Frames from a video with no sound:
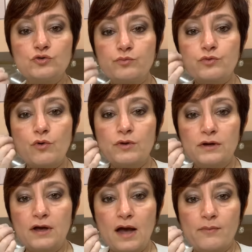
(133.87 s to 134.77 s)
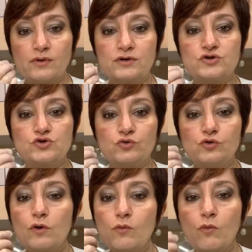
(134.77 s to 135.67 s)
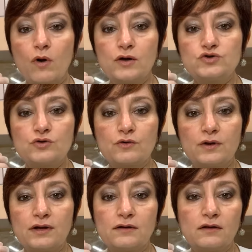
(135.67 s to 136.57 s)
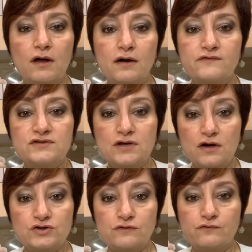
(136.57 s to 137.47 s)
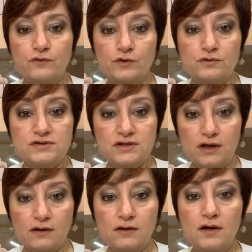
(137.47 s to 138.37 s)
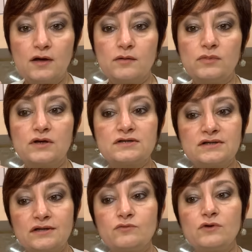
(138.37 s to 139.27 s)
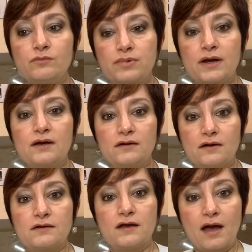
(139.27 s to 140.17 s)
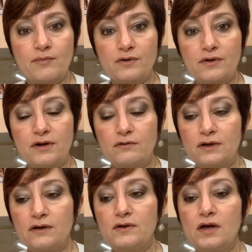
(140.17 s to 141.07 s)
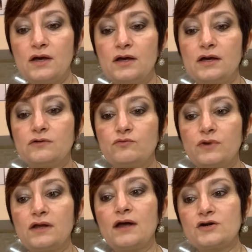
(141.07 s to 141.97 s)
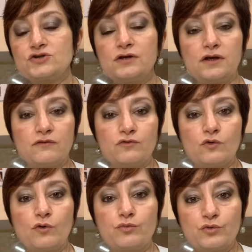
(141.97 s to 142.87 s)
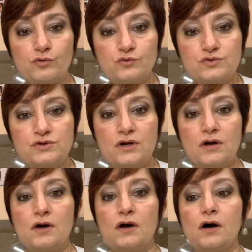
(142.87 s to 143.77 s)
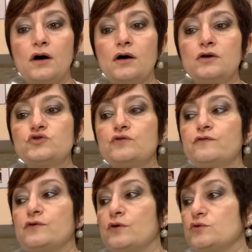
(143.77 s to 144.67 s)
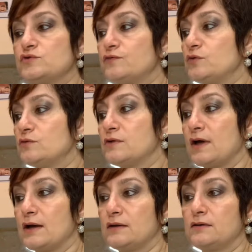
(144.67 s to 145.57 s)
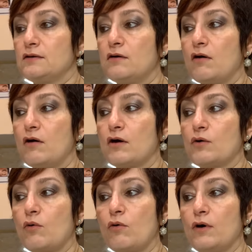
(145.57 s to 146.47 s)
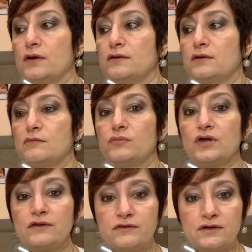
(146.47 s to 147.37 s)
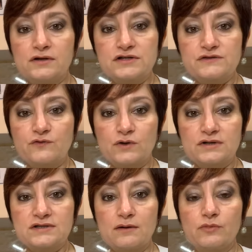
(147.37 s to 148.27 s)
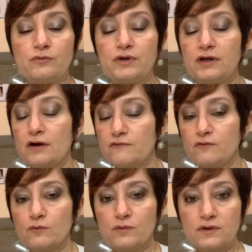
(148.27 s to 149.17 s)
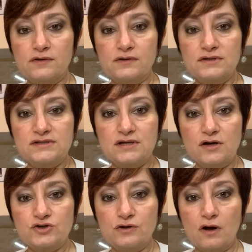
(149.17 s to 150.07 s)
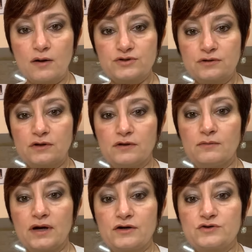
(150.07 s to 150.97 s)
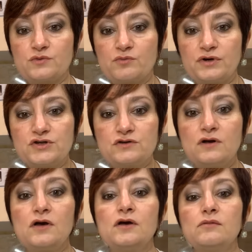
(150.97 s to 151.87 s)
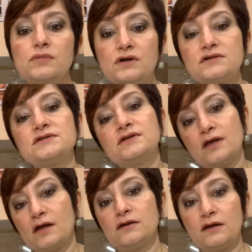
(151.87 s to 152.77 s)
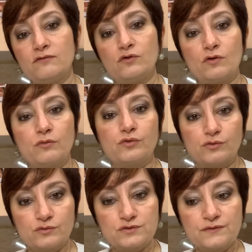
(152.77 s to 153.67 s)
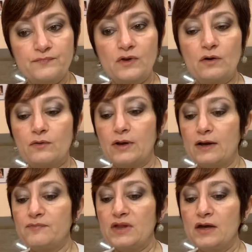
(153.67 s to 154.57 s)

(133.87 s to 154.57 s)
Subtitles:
broken capillaries, so you don't want to create a lot of suction for your skin because it will break another capillary, okay? It can actually give you a bruise. So for those of you that are on blood thinners, for example, be careful with the suction option in the microdermabrasion because it can give you a bruise, okay?